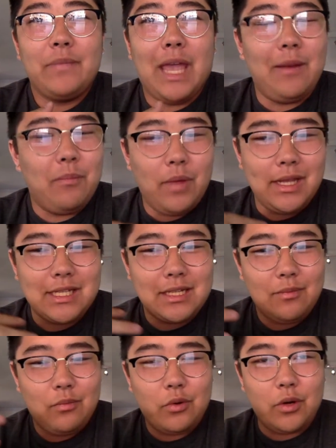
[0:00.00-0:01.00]
and
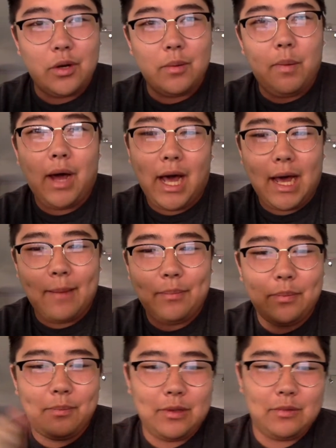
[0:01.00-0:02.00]
into more pop
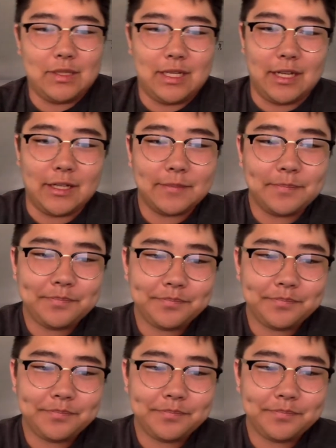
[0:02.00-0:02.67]
music.